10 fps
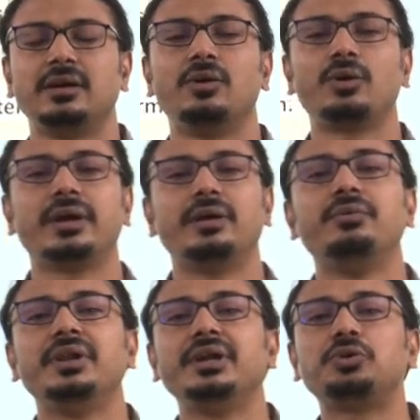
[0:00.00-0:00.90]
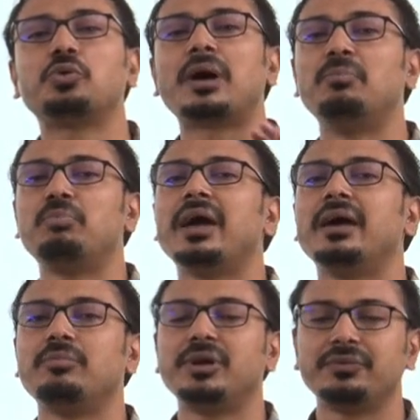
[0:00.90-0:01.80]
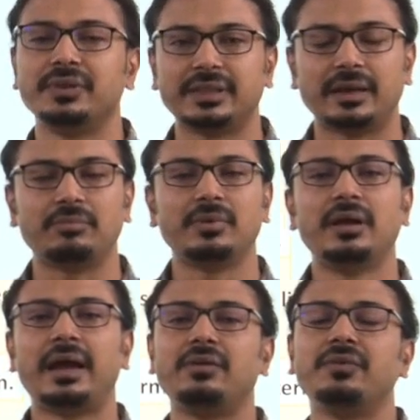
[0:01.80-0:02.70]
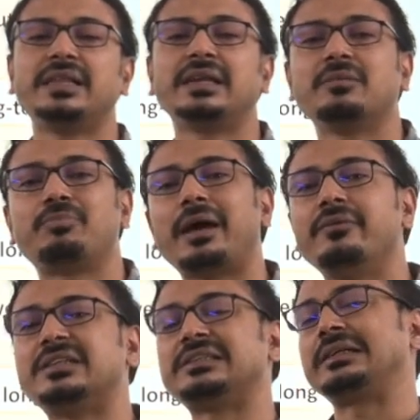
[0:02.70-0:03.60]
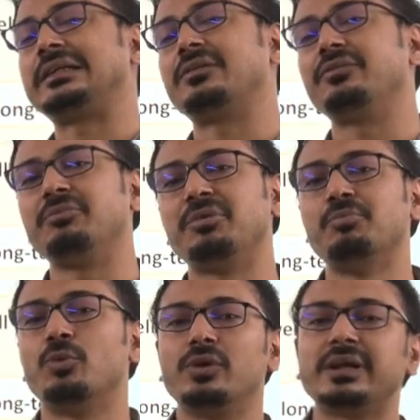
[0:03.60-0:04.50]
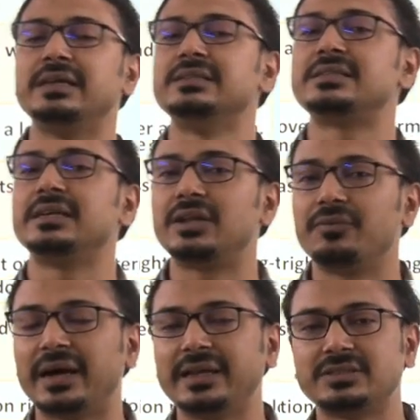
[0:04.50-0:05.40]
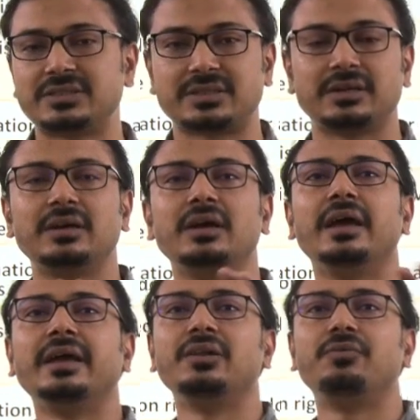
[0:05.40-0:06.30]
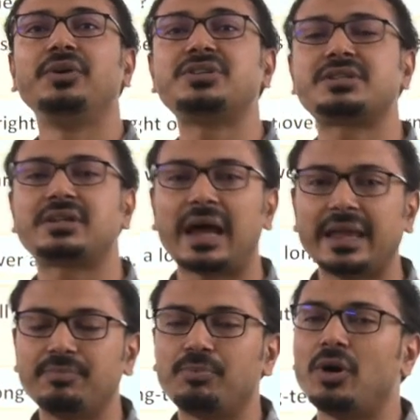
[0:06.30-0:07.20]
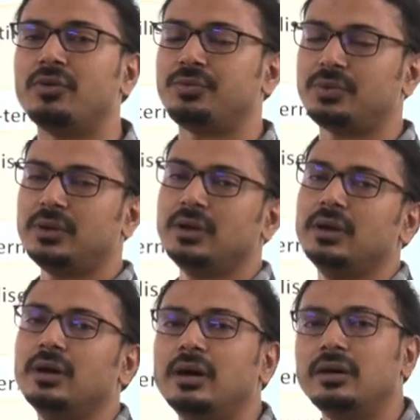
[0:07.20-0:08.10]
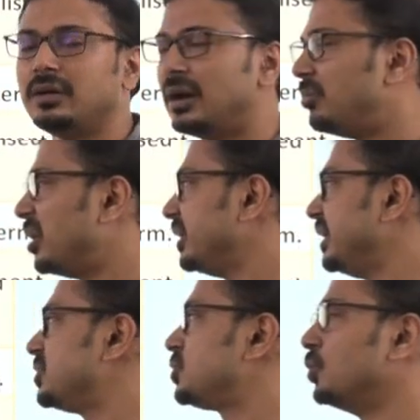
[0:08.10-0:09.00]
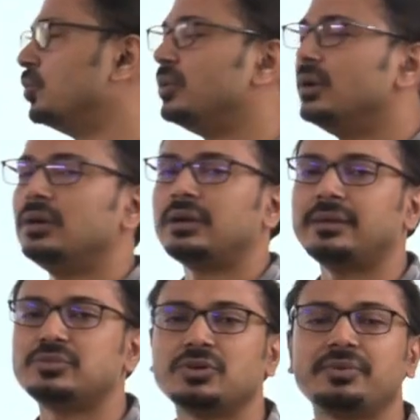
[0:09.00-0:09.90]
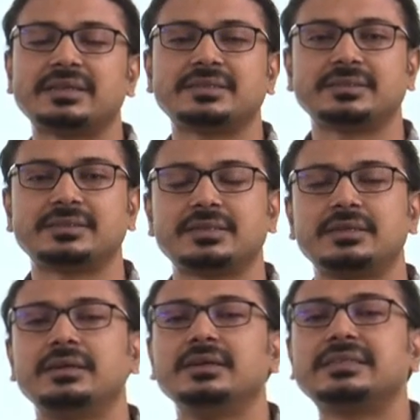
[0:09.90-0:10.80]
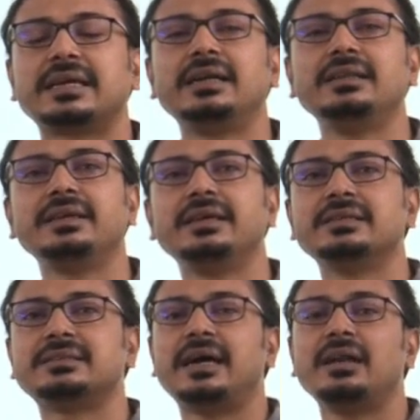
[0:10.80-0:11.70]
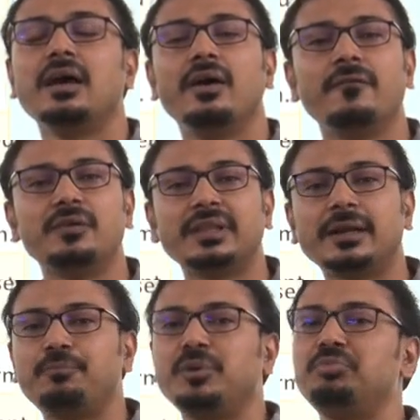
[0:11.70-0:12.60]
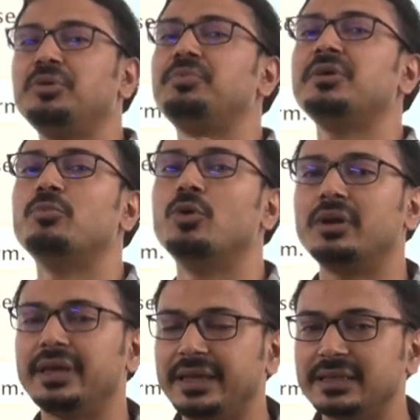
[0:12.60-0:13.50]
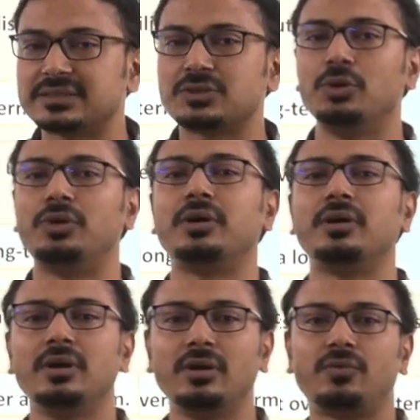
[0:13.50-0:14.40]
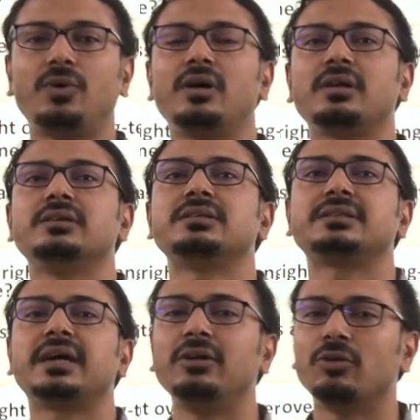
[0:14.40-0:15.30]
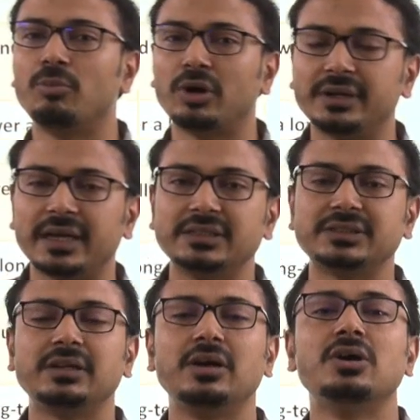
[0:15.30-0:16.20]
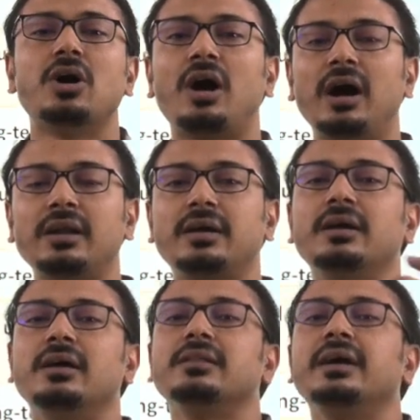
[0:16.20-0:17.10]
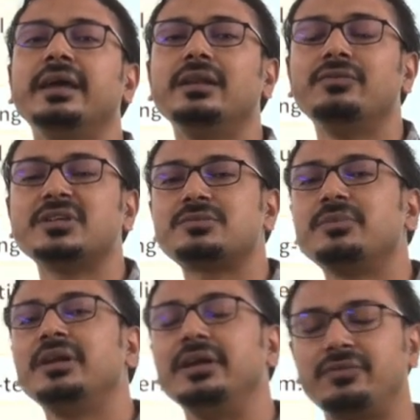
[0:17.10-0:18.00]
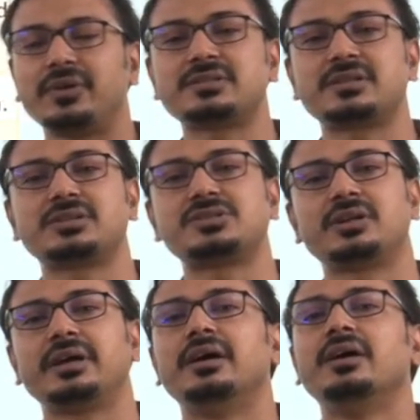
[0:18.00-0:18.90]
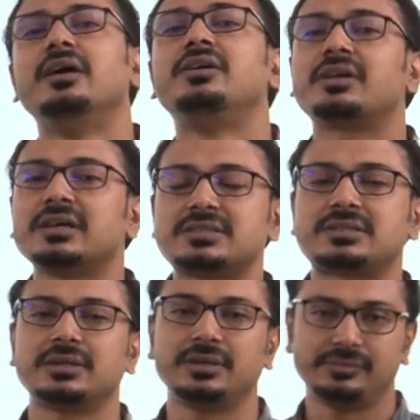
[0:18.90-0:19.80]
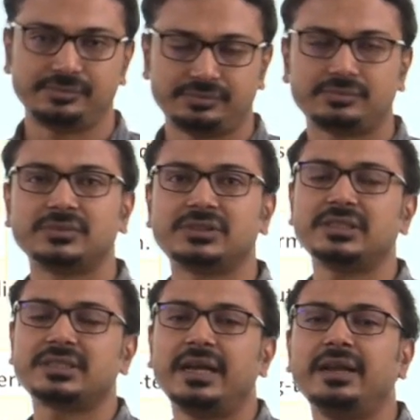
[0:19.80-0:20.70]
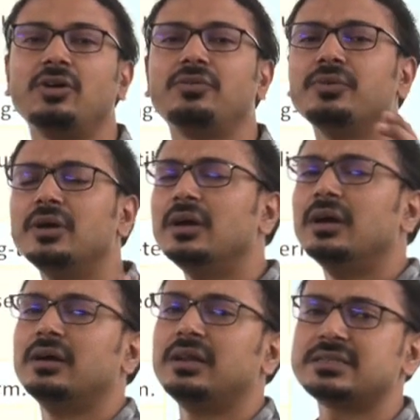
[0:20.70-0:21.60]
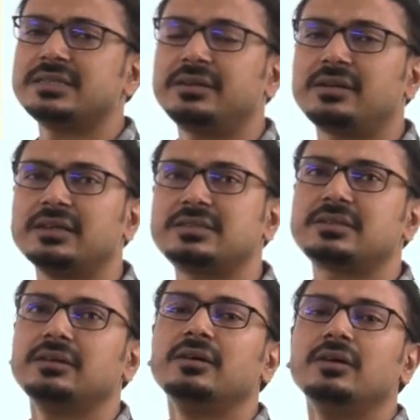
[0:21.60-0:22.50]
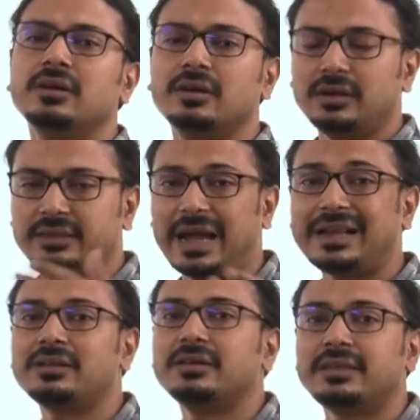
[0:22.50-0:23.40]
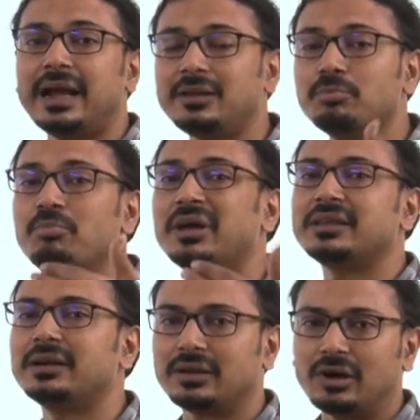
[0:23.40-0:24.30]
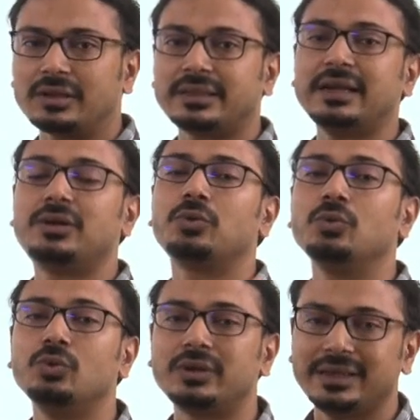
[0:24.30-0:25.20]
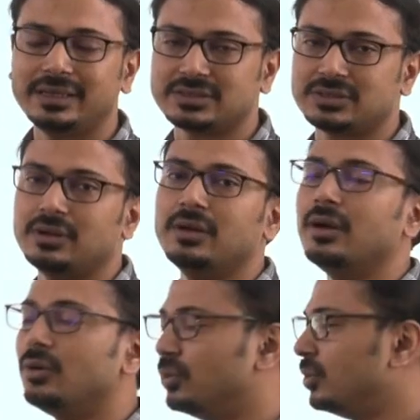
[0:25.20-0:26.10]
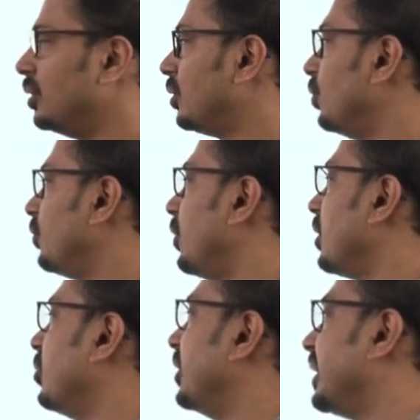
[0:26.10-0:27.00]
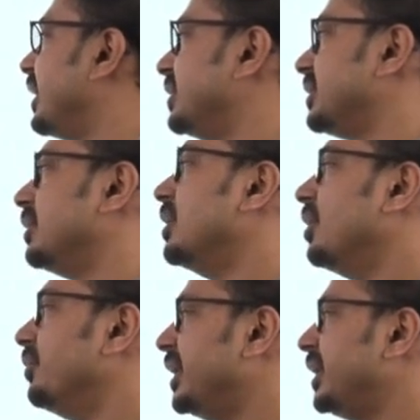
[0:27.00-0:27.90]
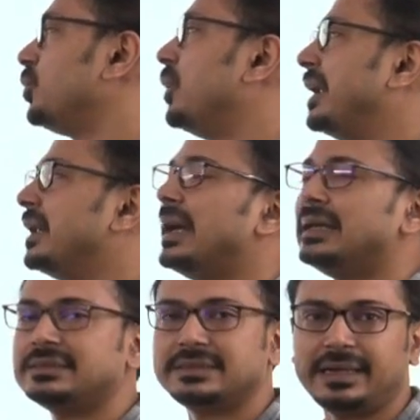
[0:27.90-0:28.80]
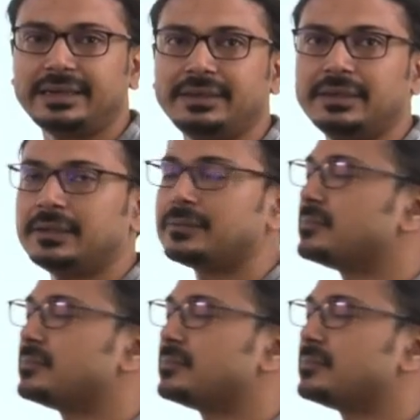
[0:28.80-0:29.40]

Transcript: Okay, we need to compare between them and whether the private sector will be more incentivized in which type of uh, among these two types of assets. Second thing is that whether P P P mode is good for such kind of monetization, or the investment infrastructure trust, such kind of uh, let's say trust, uh, that that method or that route is go, uh, good for monetization. We need to analyze that here.